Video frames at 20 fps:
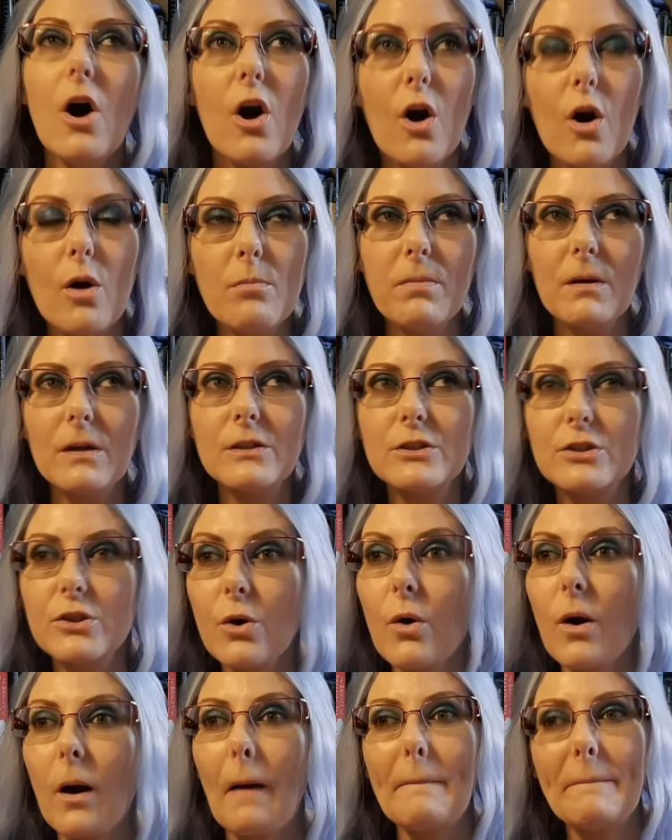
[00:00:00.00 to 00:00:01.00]
open
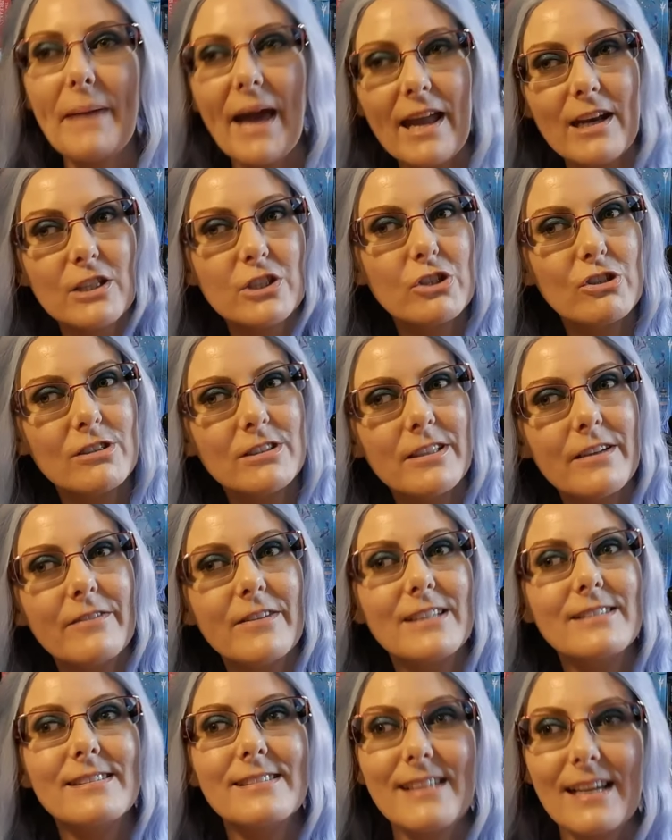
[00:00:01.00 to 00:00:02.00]
door
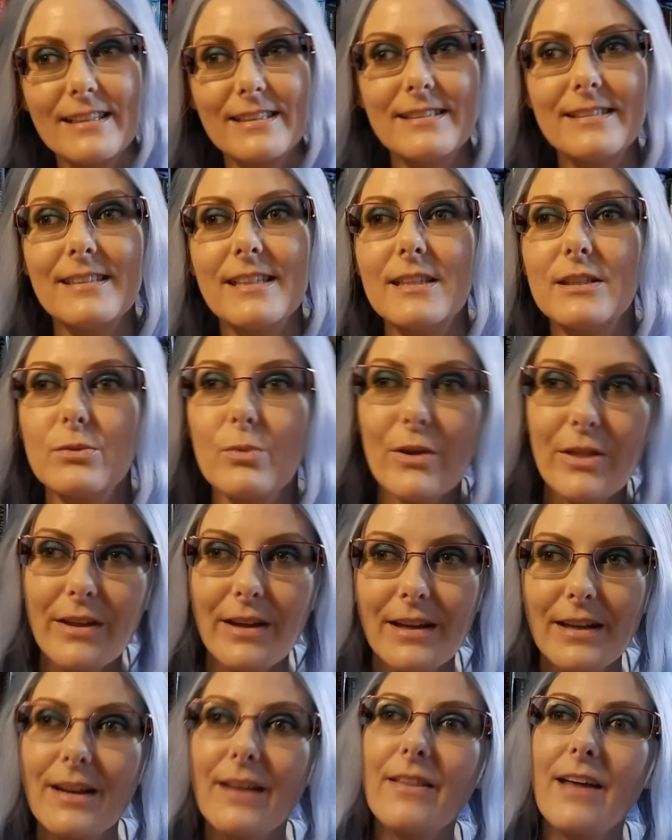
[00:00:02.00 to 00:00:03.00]
penetrative sex scenes
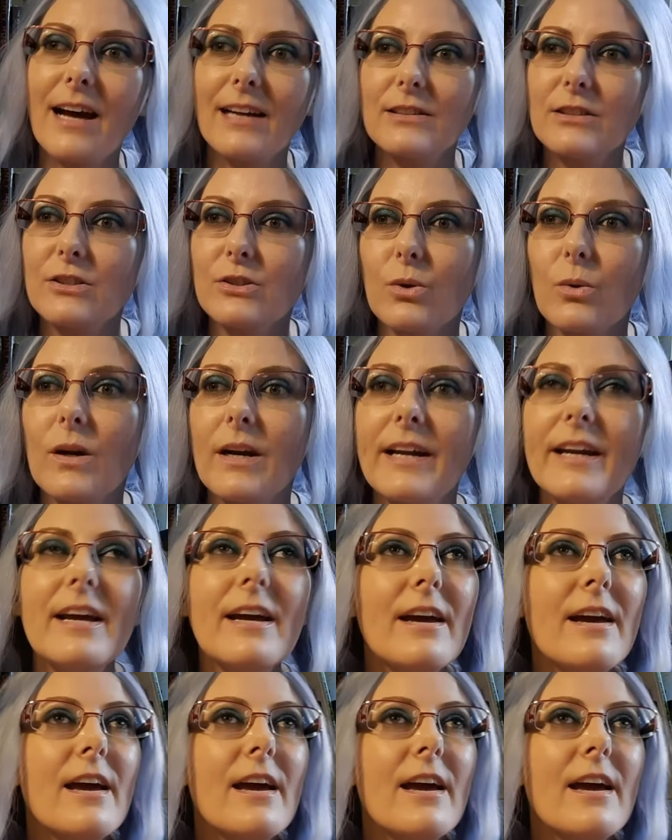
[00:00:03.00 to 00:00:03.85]
within that story.